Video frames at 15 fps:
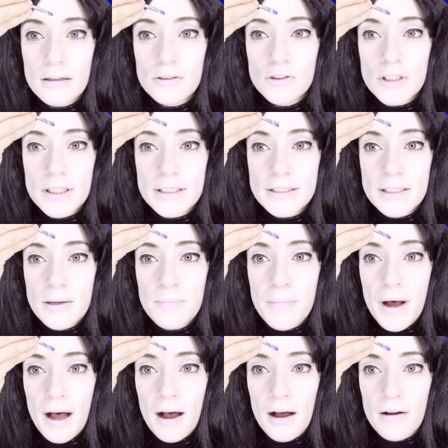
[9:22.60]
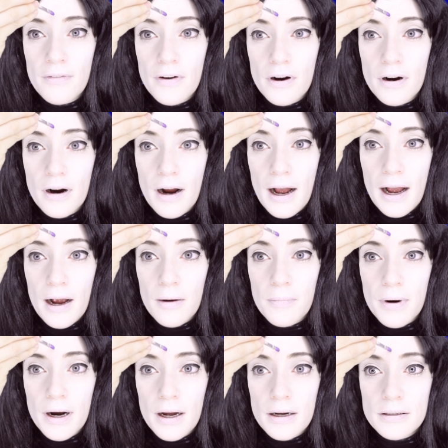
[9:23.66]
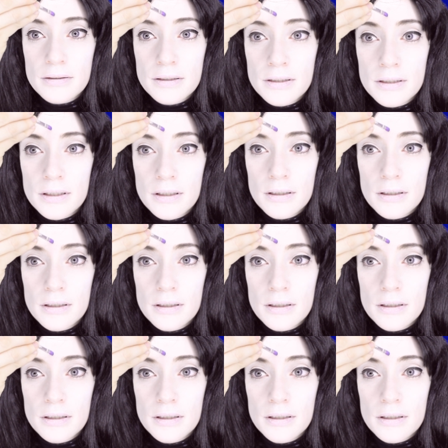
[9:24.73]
just above her eyebrows.